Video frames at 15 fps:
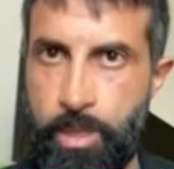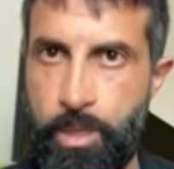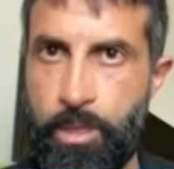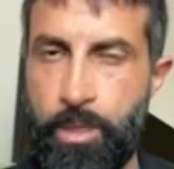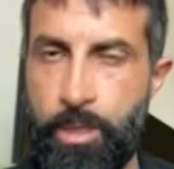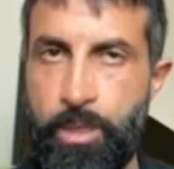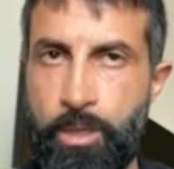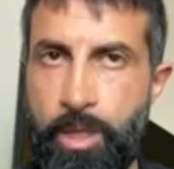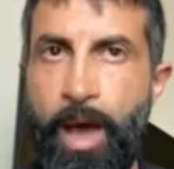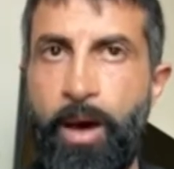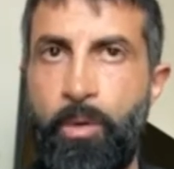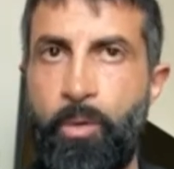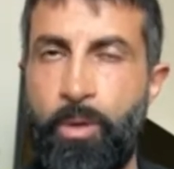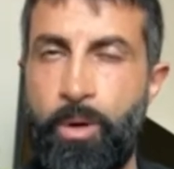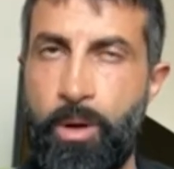Now,
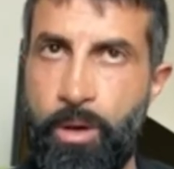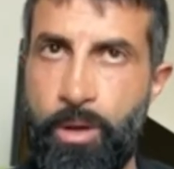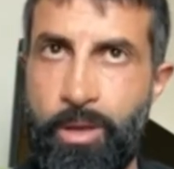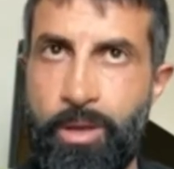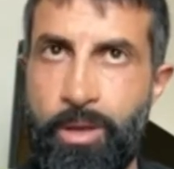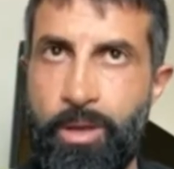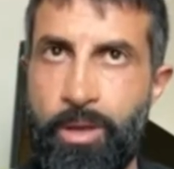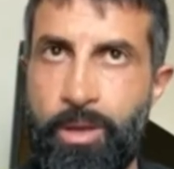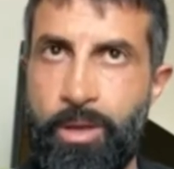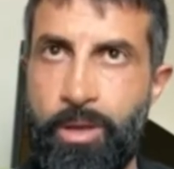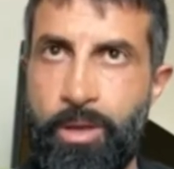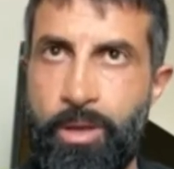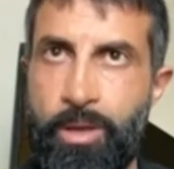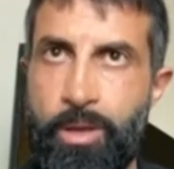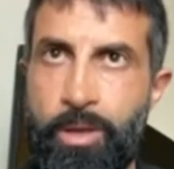
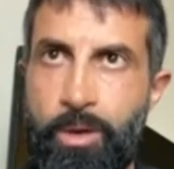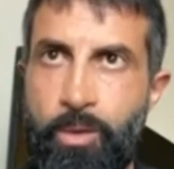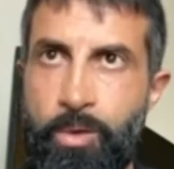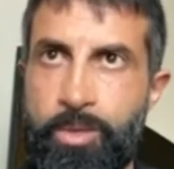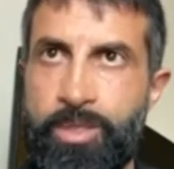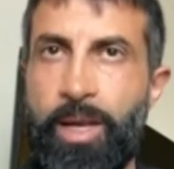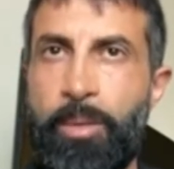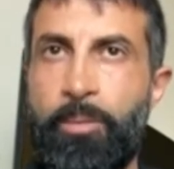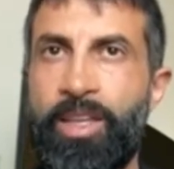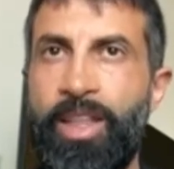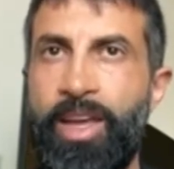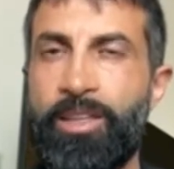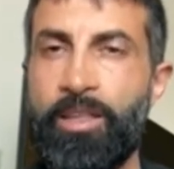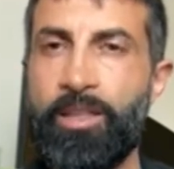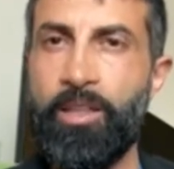when someone
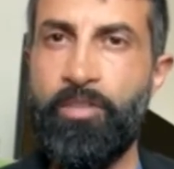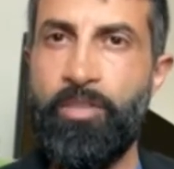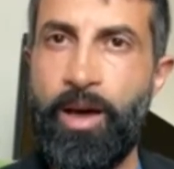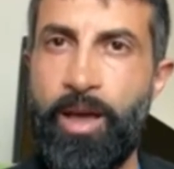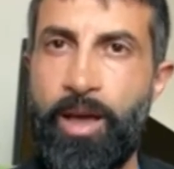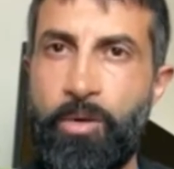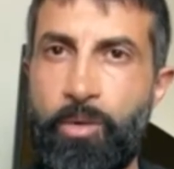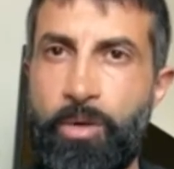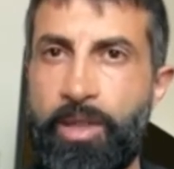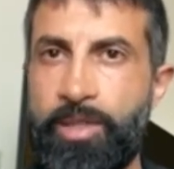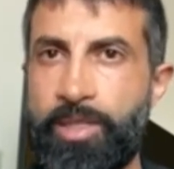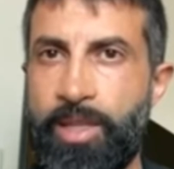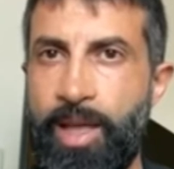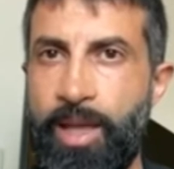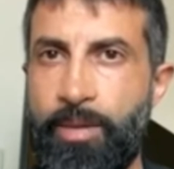identify with
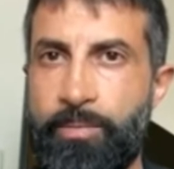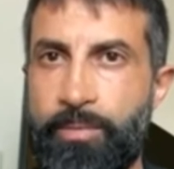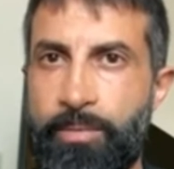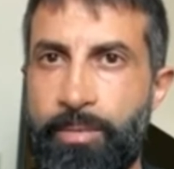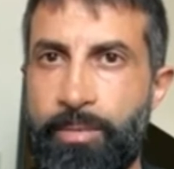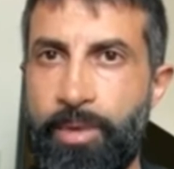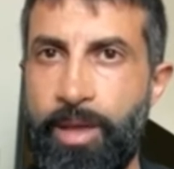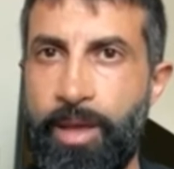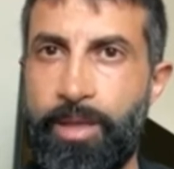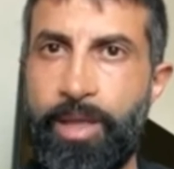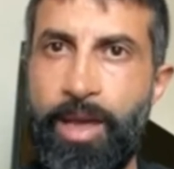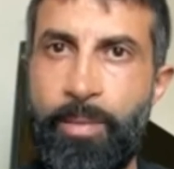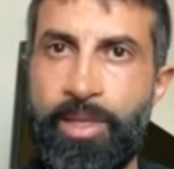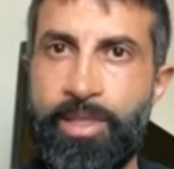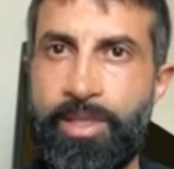Islam and
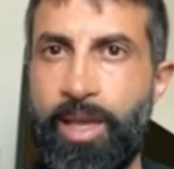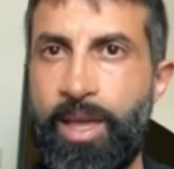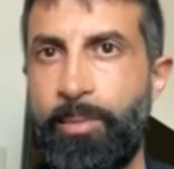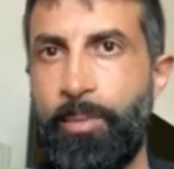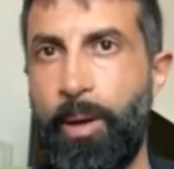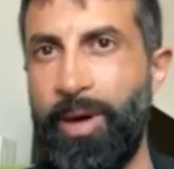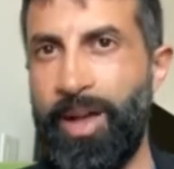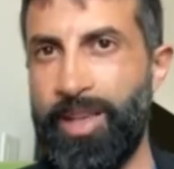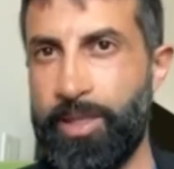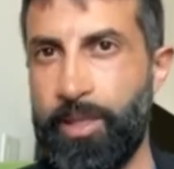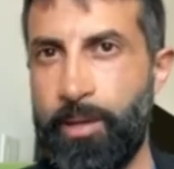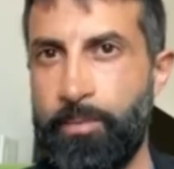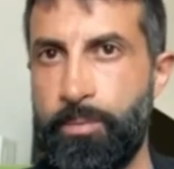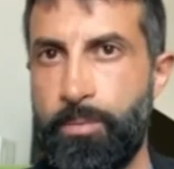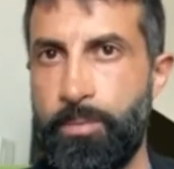come and say, I'm a Muslim,
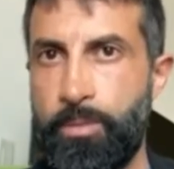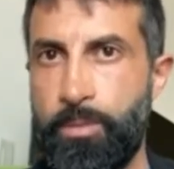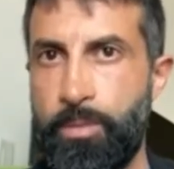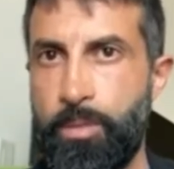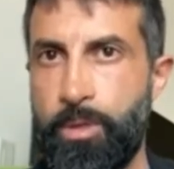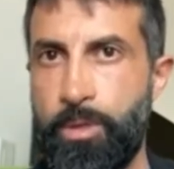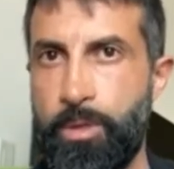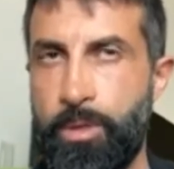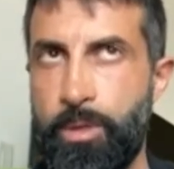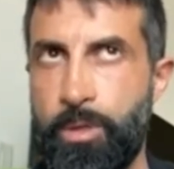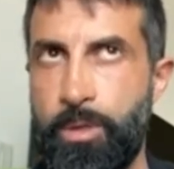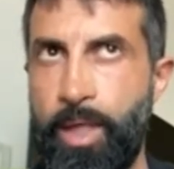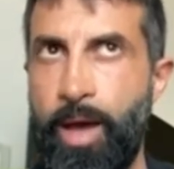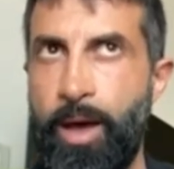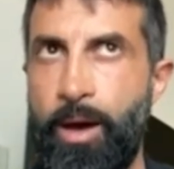
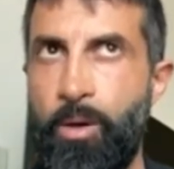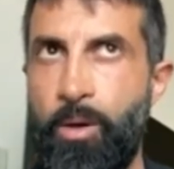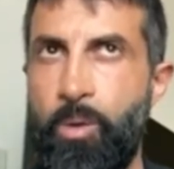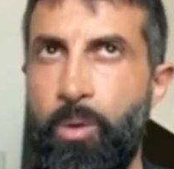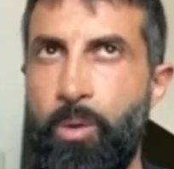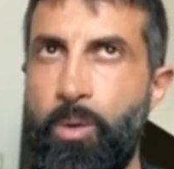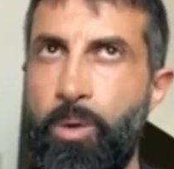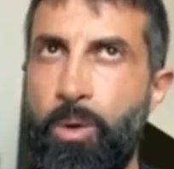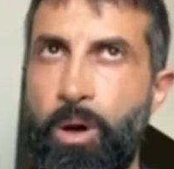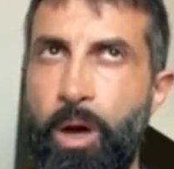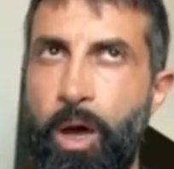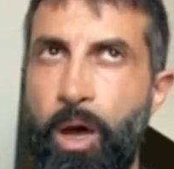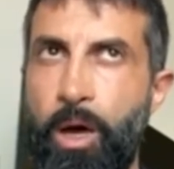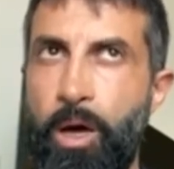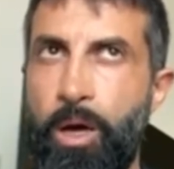now,
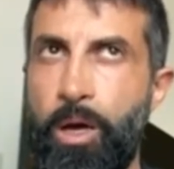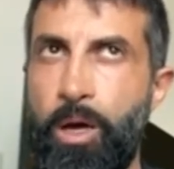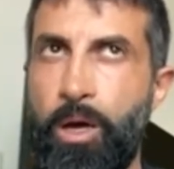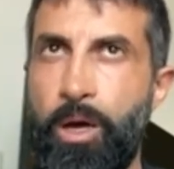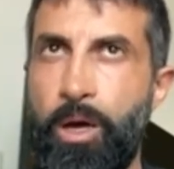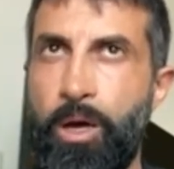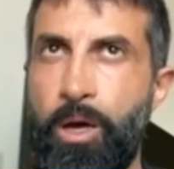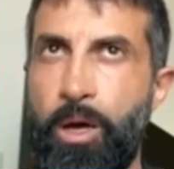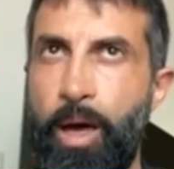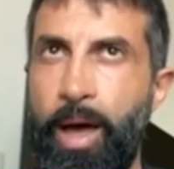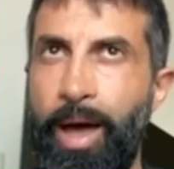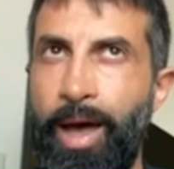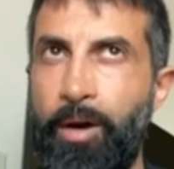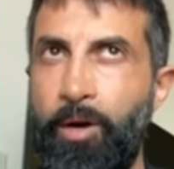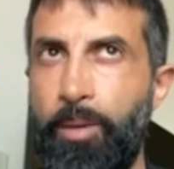
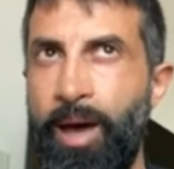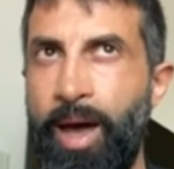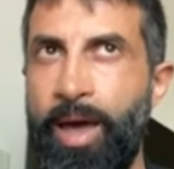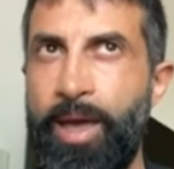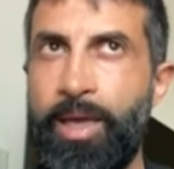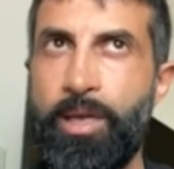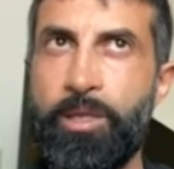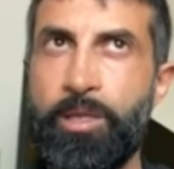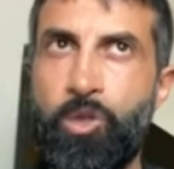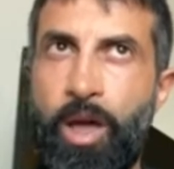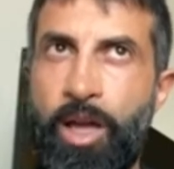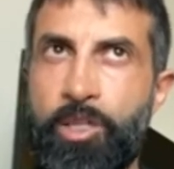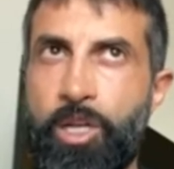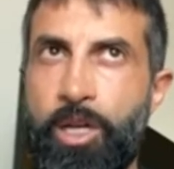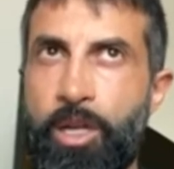how am I to
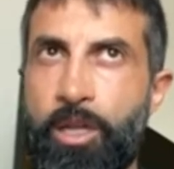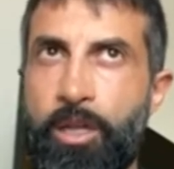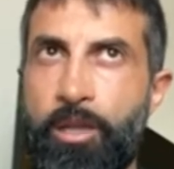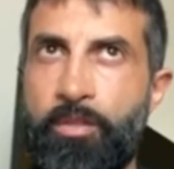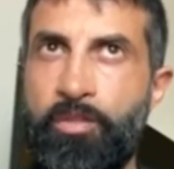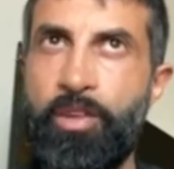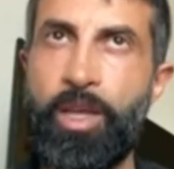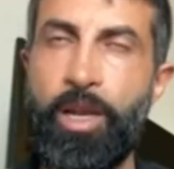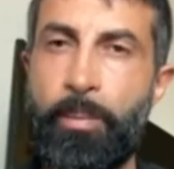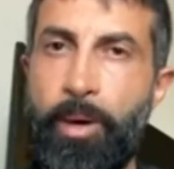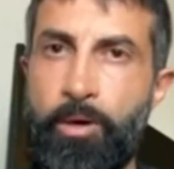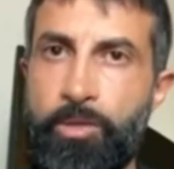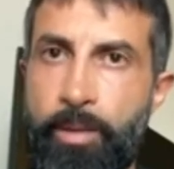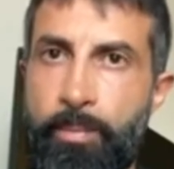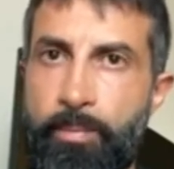actually feel about
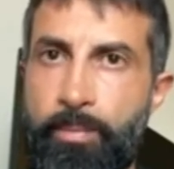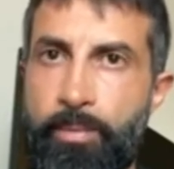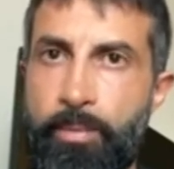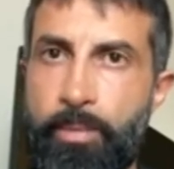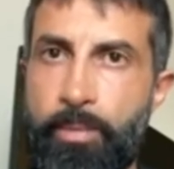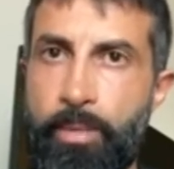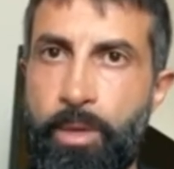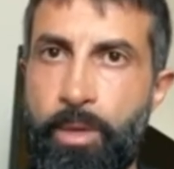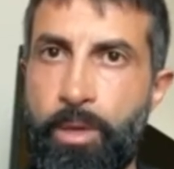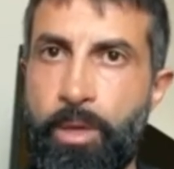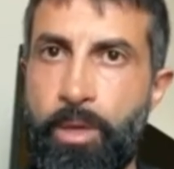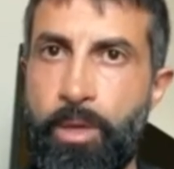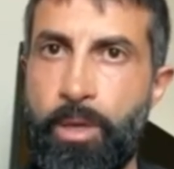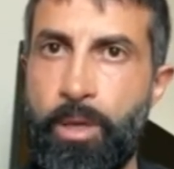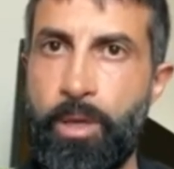him?
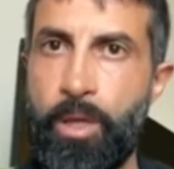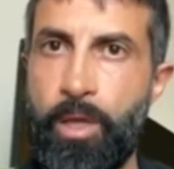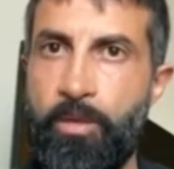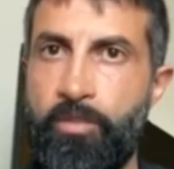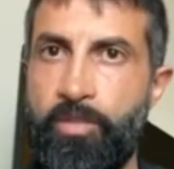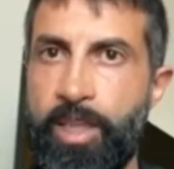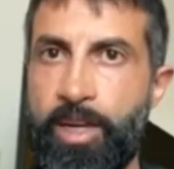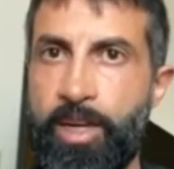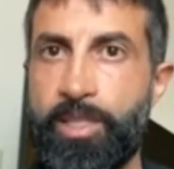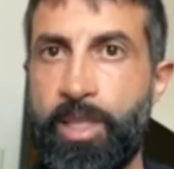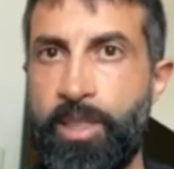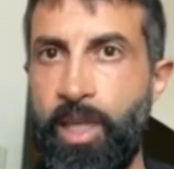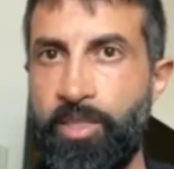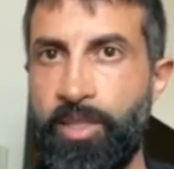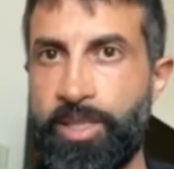If there is a
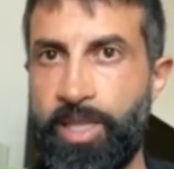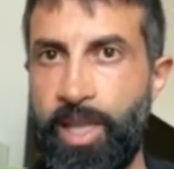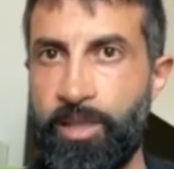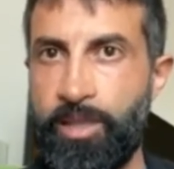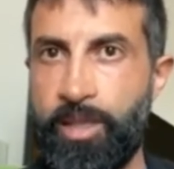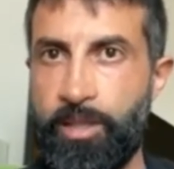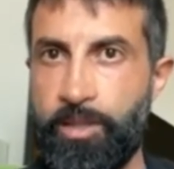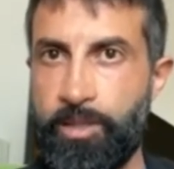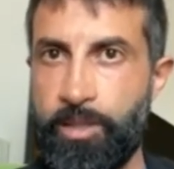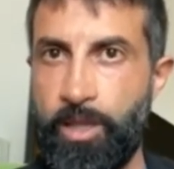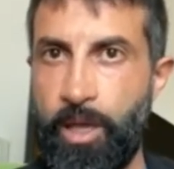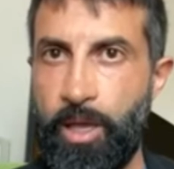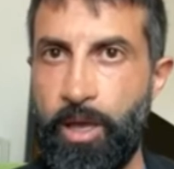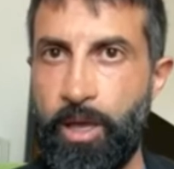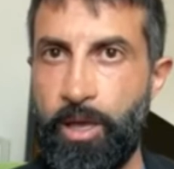death sentence
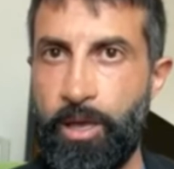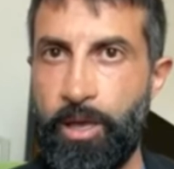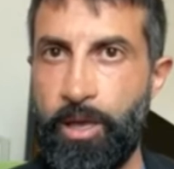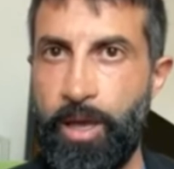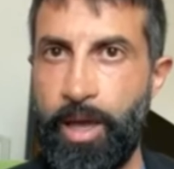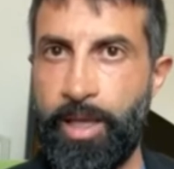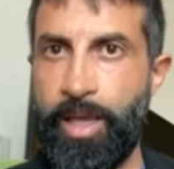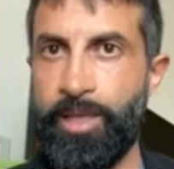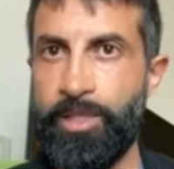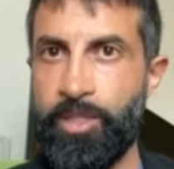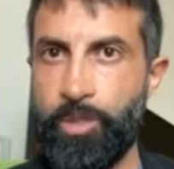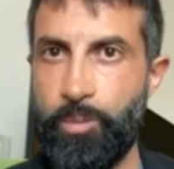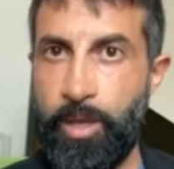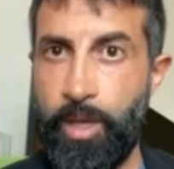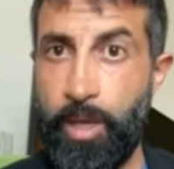against
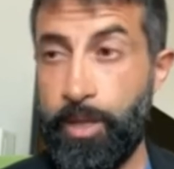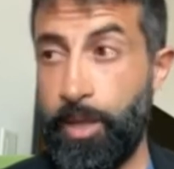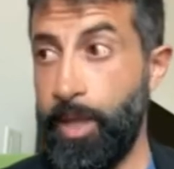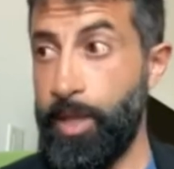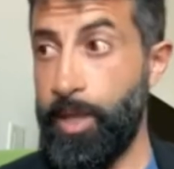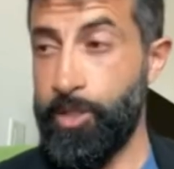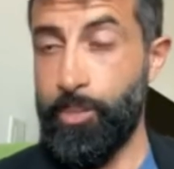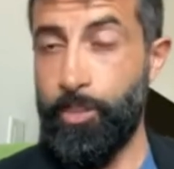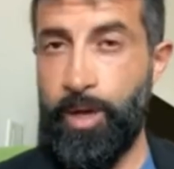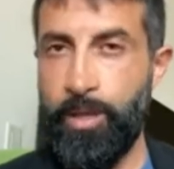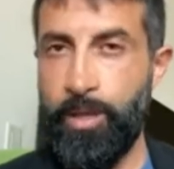me and against, by the way,